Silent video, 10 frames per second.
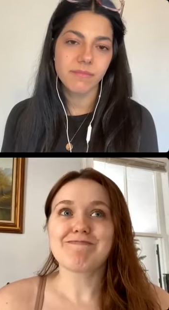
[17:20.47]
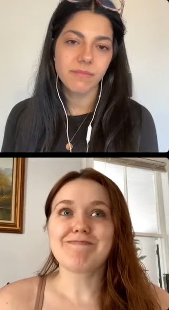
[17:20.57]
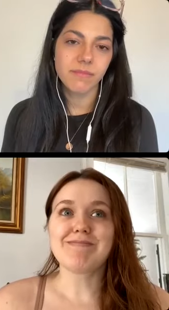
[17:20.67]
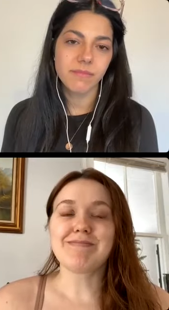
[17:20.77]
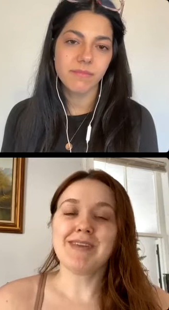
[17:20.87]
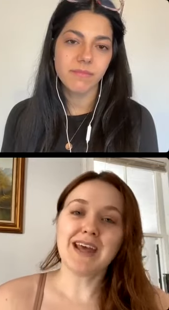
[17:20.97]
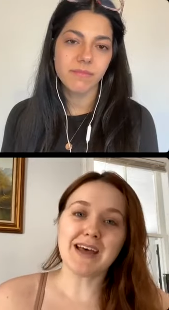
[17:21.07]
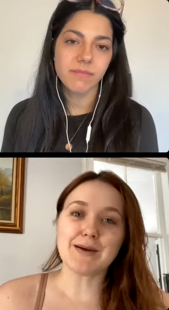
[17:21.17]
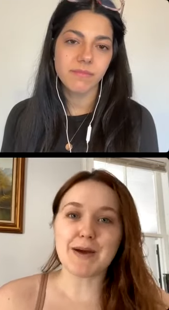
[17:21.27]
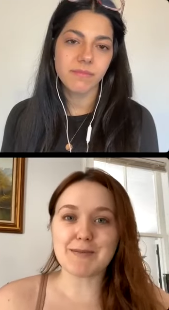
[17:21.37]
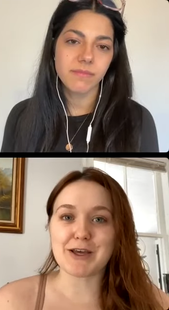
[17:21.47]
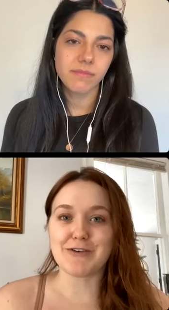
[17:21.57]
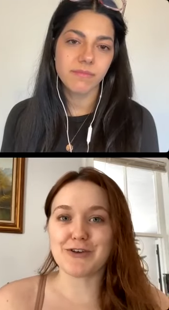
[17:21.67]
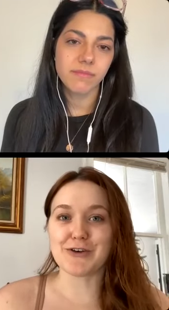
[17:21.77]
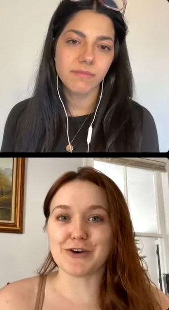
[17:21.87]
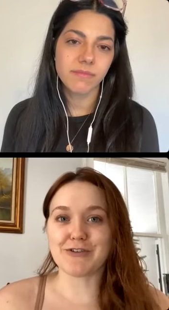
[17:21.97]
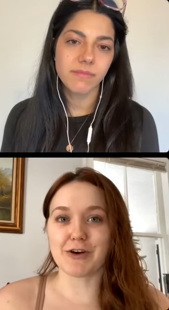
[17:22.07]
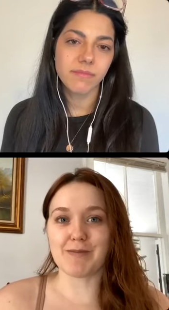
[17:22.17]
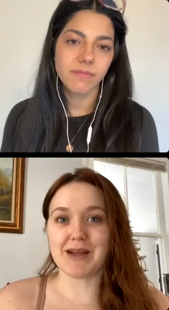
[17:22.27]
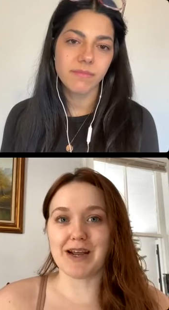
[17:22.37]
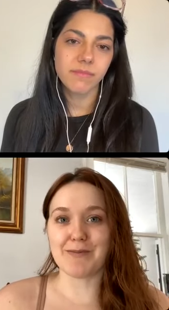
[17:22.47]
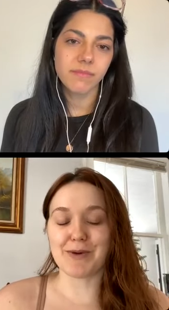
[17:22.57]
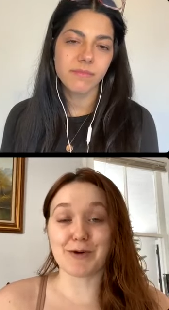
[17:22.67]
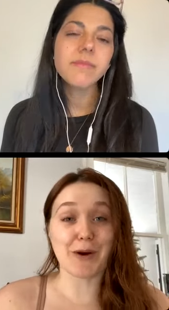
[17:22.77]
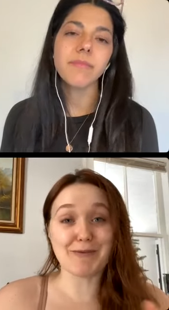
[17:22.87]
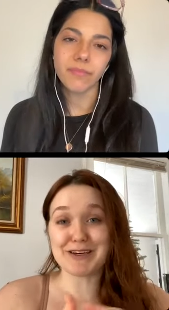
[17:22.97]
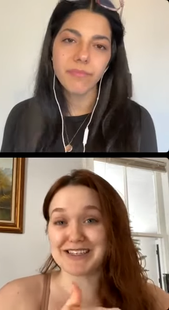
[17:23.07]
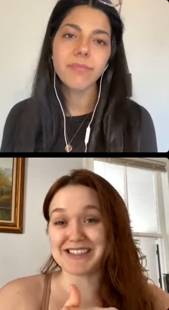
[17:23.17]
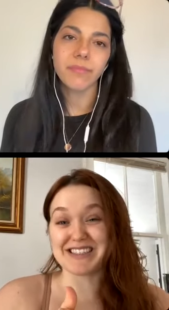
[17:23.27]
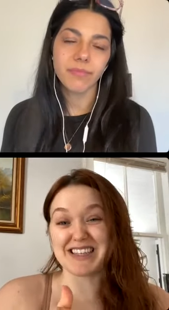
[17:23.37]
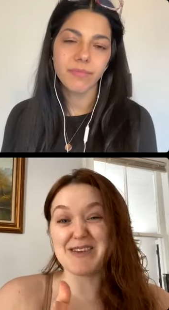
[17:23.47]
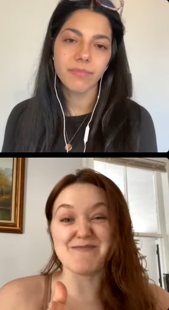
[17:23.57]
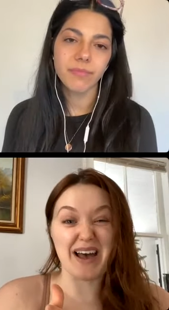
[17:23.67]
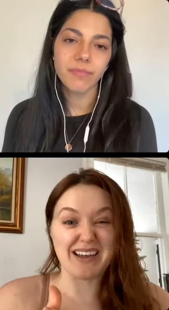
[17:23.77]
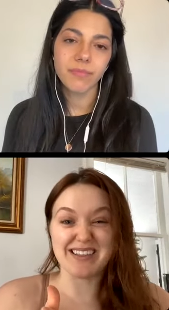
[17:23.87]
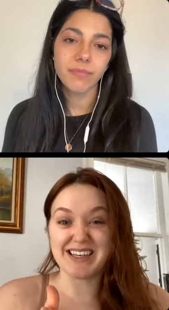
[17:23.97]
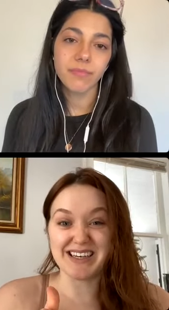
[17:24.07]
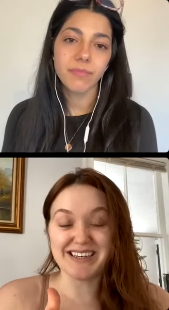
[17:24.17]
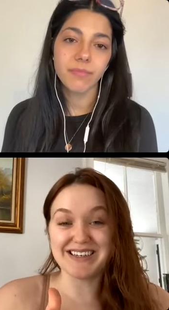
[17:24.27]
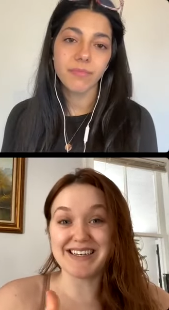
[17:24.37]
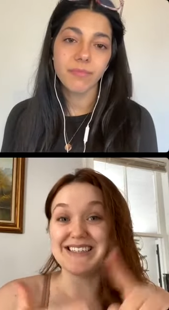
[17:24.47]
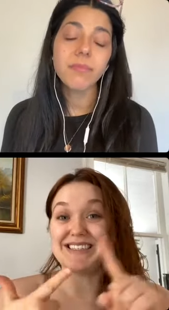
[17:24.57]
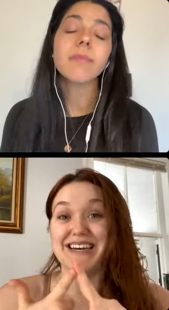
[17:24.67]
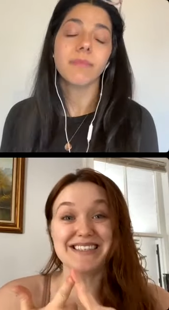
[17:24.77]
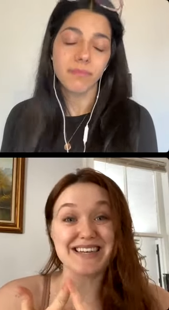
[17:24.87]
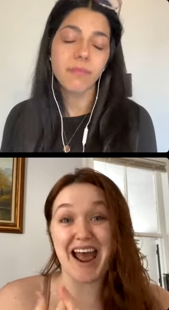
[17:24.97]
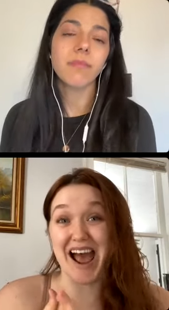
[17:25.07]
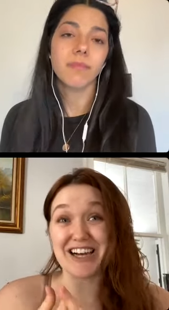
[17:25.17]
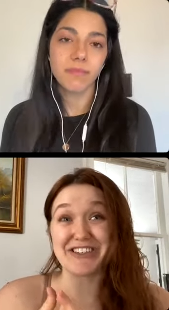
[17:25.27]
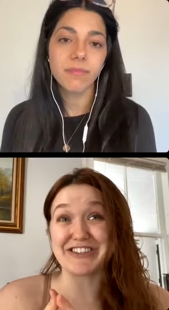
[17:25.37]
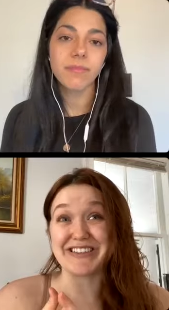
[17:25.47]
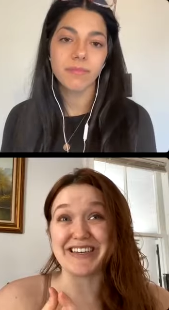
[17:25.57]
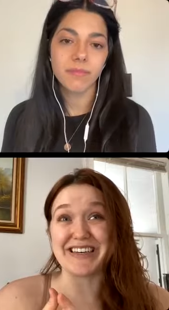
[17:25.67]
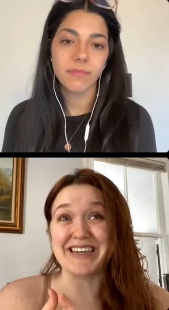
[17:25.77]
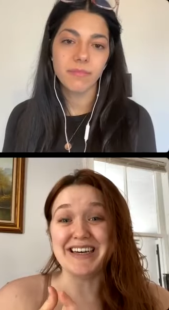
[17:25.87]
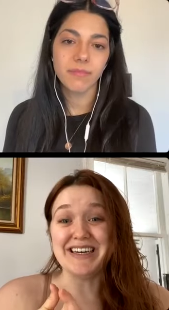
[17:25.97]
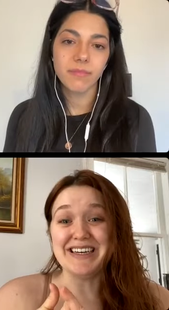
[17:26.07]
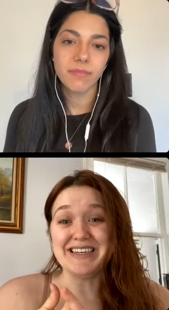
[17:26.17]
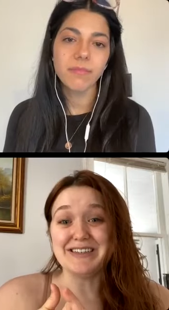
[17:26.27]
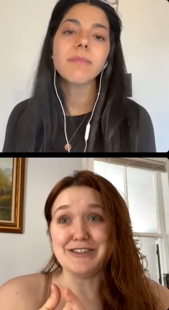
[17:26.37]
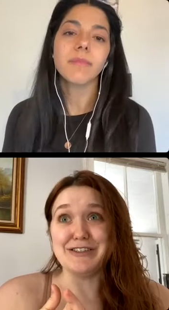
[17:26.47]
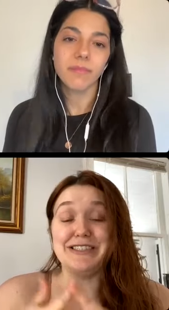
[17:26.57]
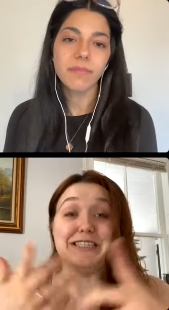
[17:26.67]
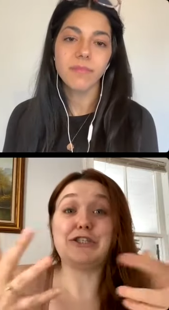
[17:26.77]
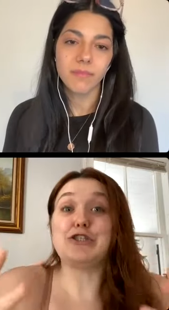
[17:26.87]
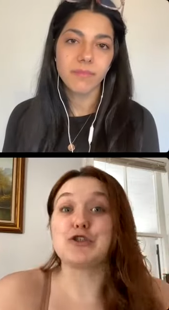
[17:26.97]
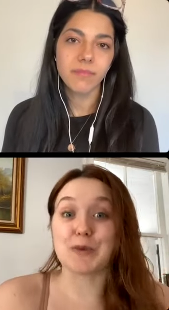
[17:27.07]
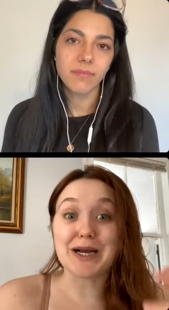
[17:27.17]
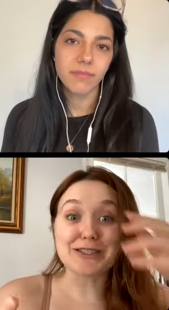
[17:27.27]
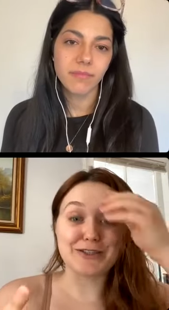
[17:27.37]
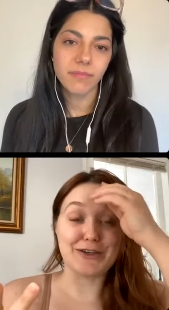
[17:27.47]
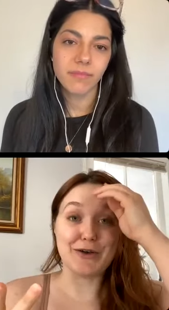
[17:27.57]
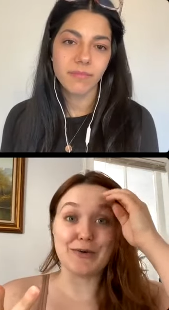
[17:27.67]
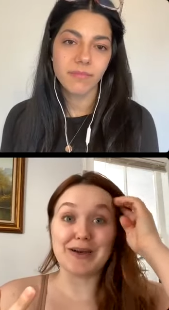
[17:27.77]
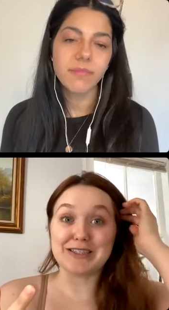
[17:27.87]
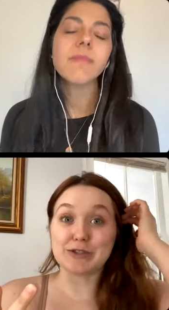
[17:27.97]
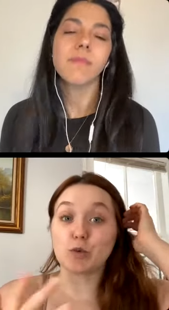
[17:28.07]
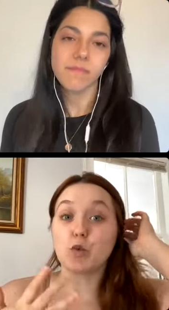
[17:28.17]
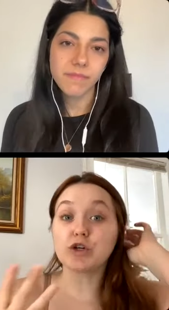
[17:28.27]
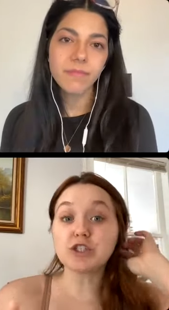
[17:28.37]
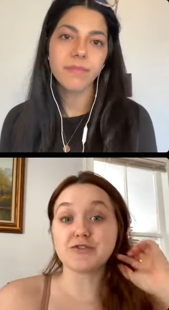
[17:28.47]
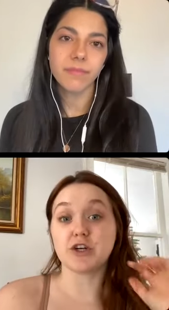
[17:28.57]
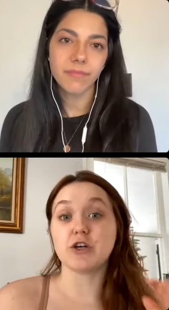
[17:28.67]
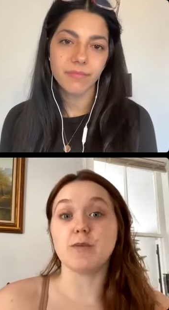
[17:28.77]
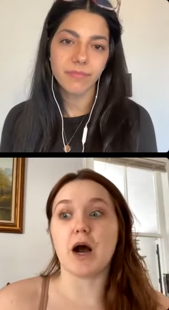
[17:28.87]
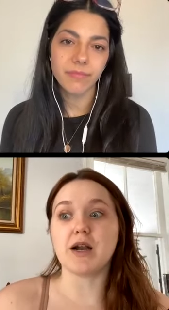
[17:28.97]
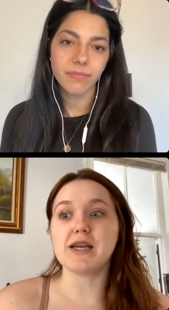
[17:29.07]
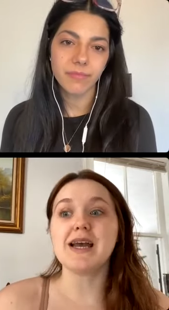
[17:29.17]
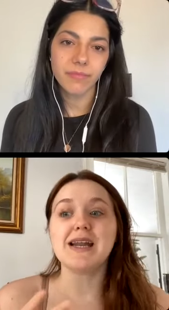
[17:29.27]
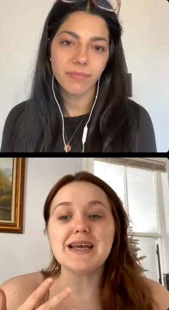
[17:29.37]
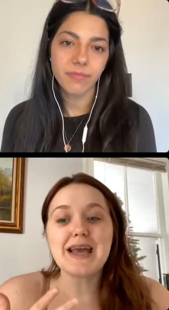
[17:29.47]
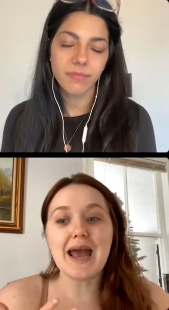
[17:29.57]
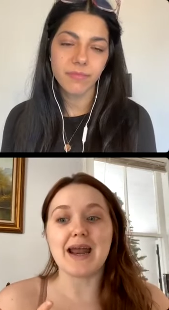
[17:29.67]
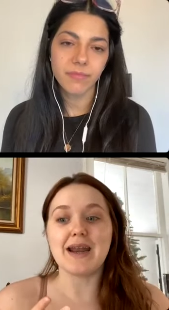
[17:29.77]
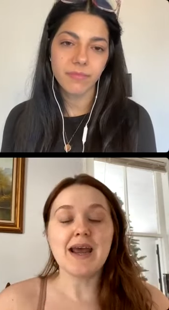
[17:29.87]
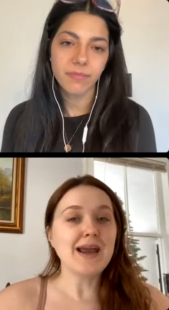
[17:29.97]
Speaker 1: Yeah, that might make you feel good for a minute, but you're probably going to sleep badly. Mm-hmm. It doesn't mm-hmm. de stress you, it does worse for your body. And again,